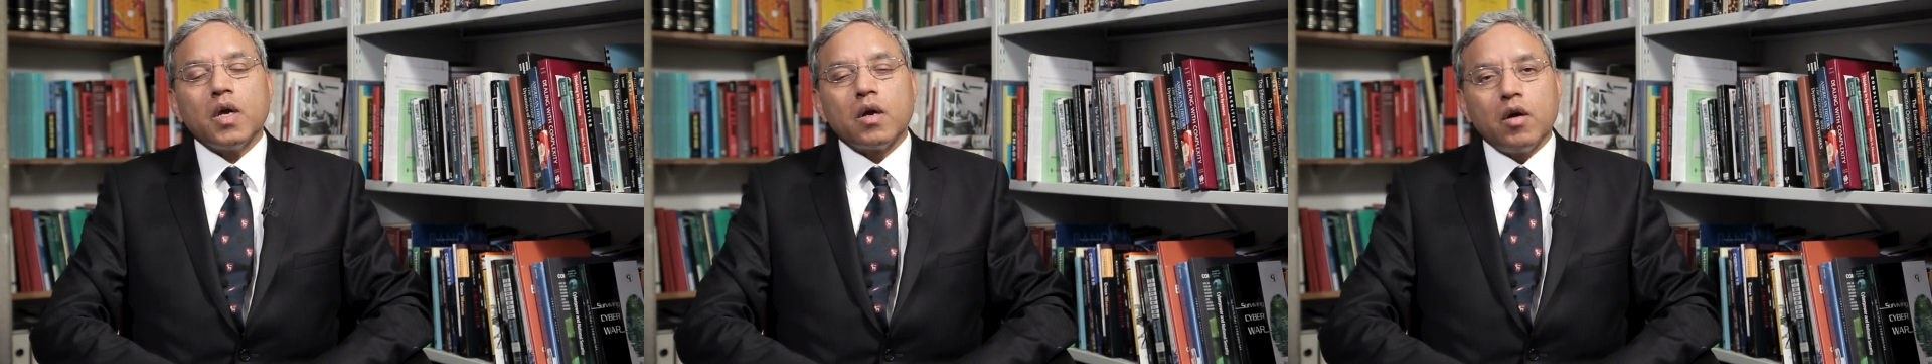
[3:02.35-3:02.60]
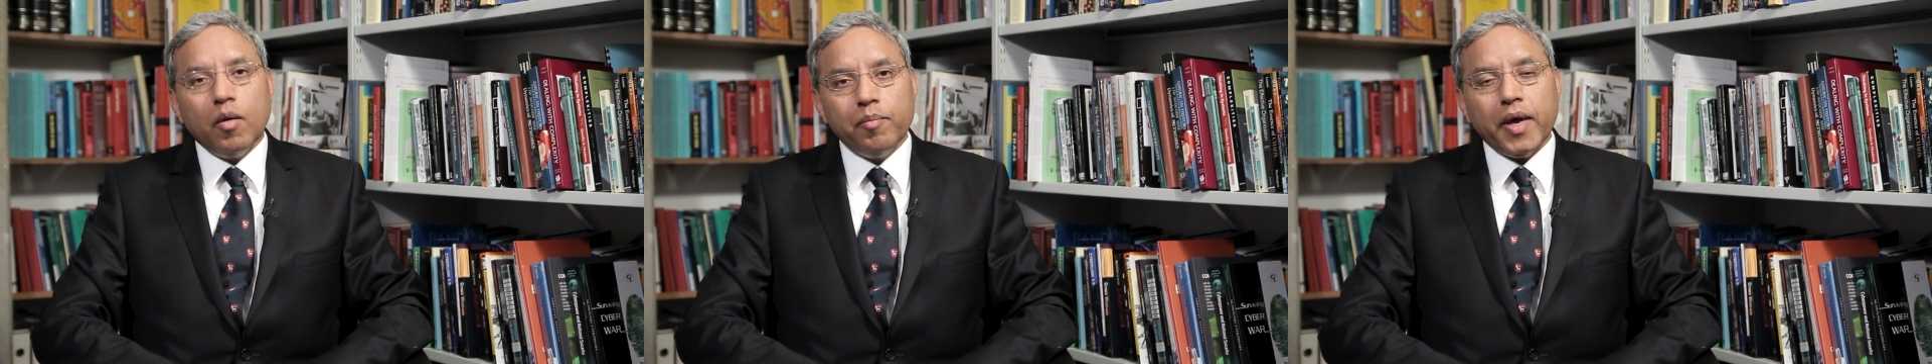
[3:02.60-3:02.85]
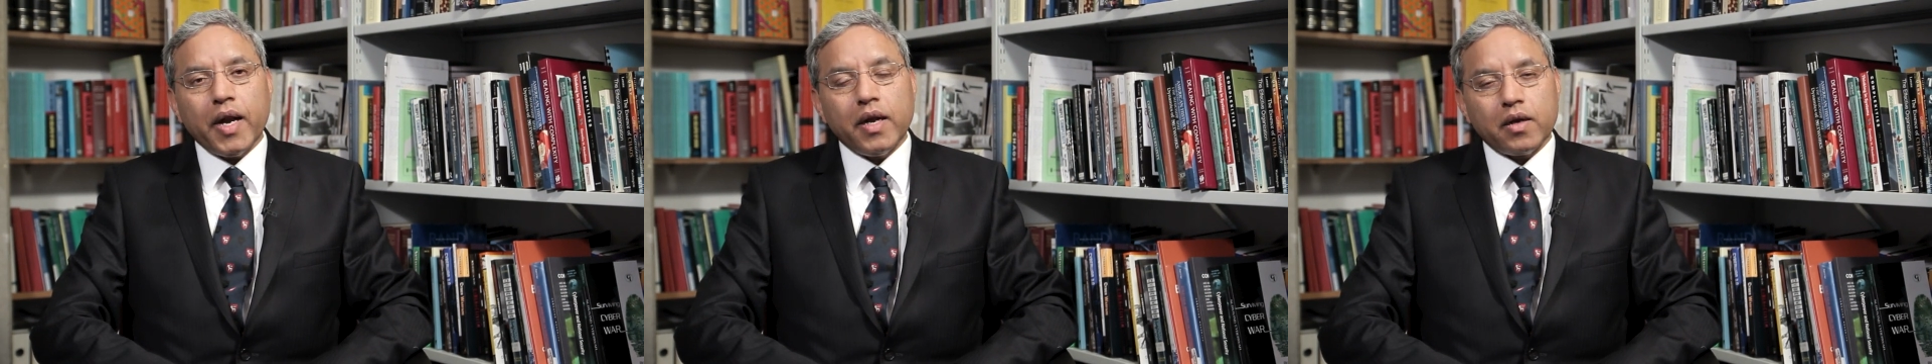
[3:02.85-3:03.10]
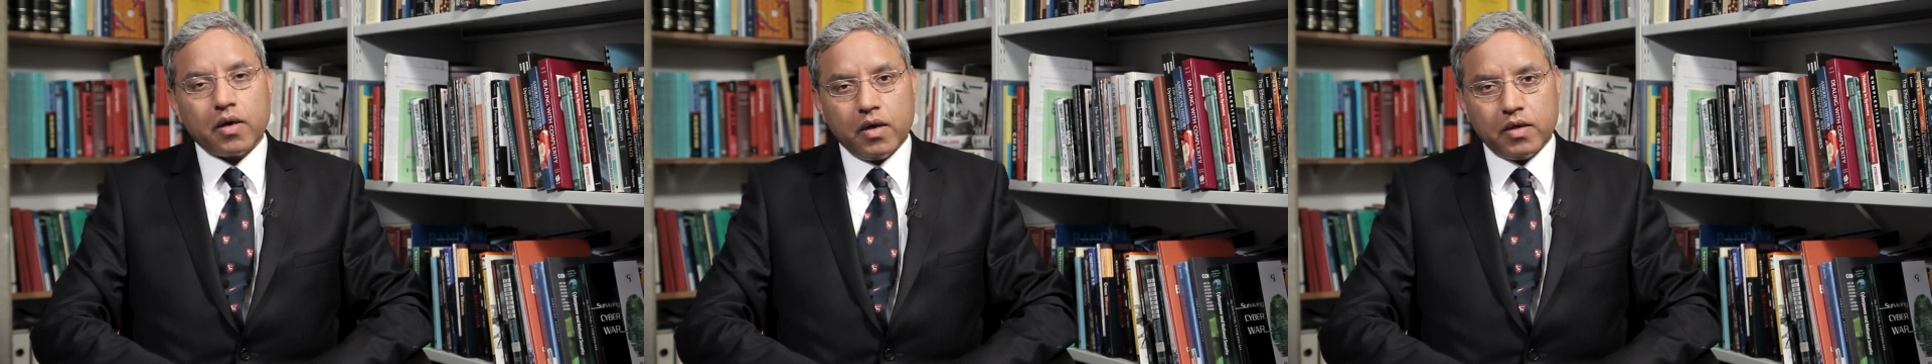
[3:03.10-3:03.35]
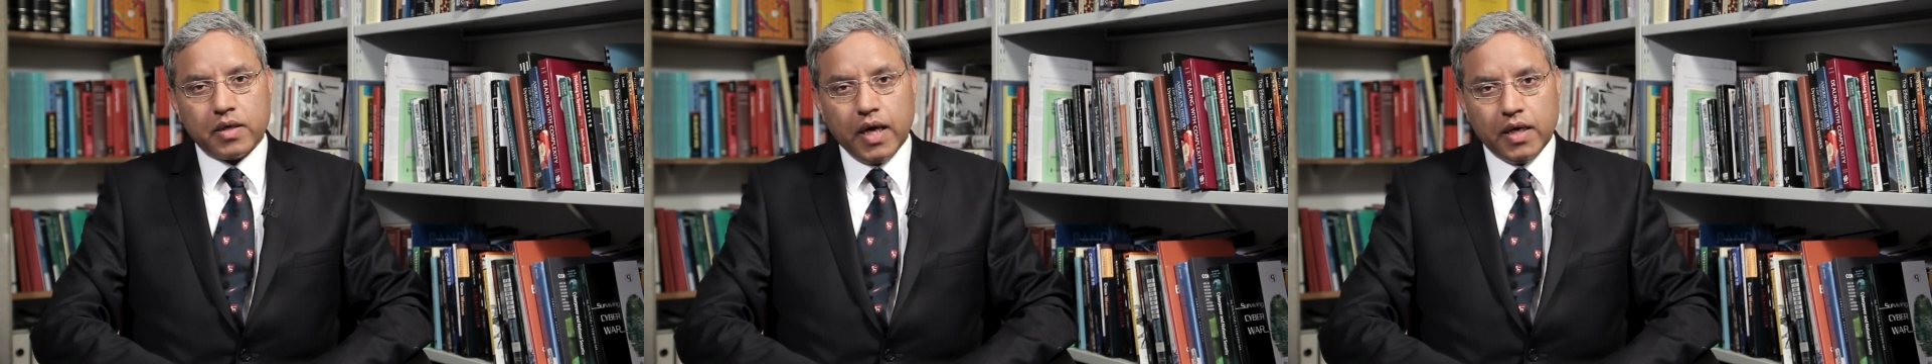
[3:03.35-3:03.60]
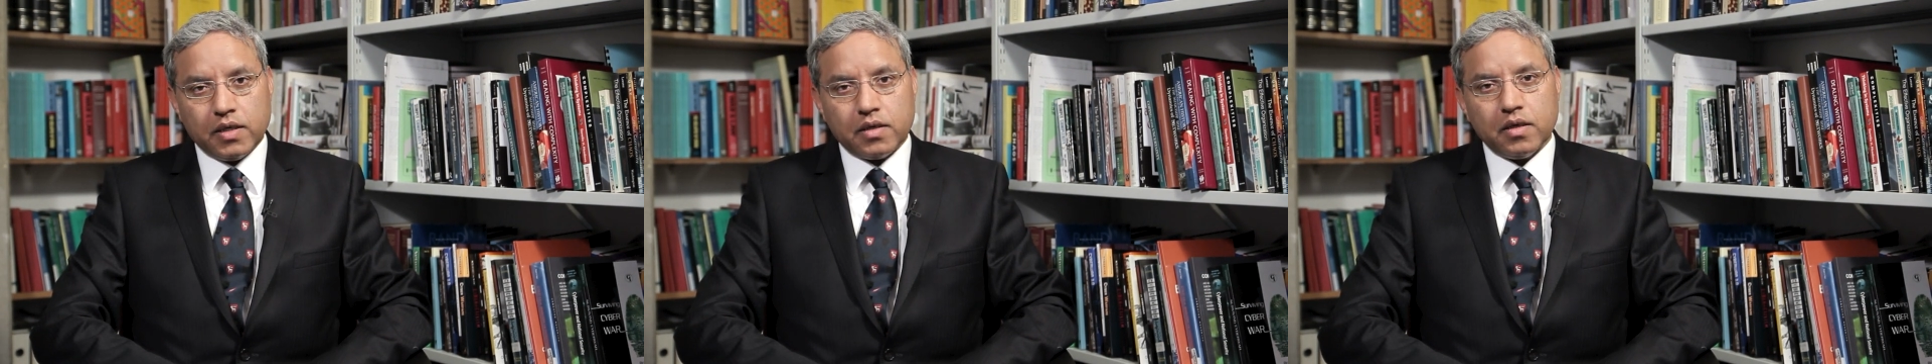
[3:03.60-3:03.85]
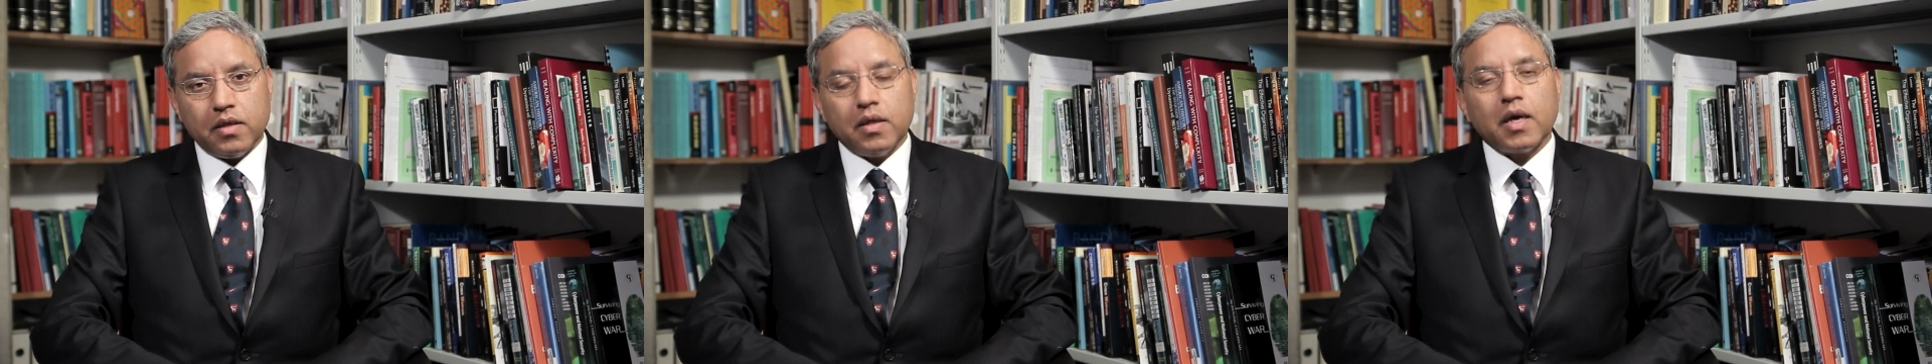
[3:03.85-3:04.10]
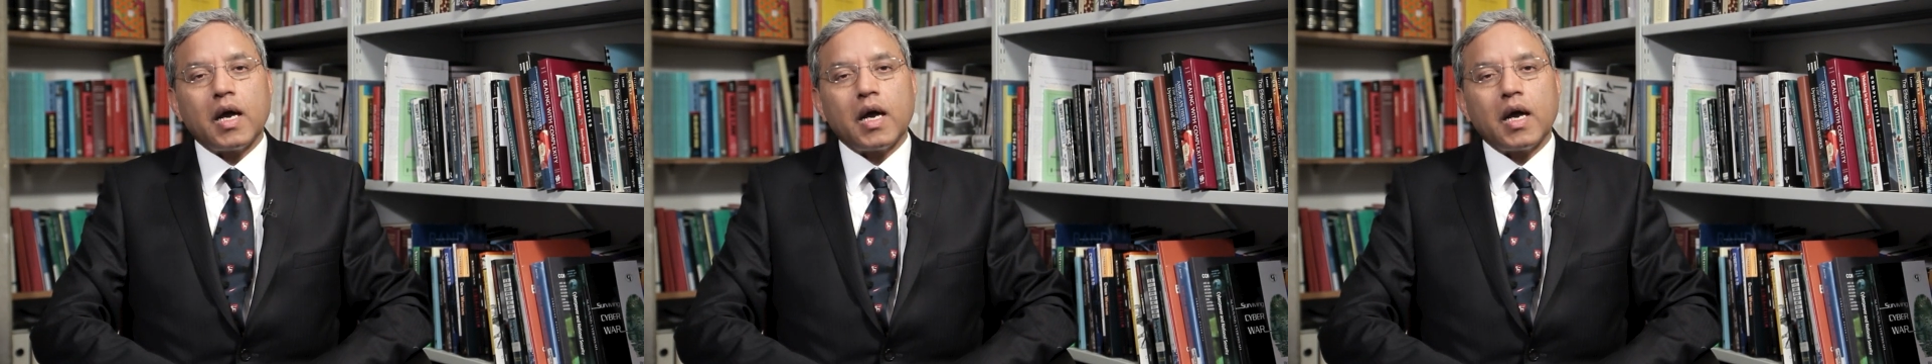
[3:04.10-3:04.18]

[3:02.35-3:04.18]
compare and contrast the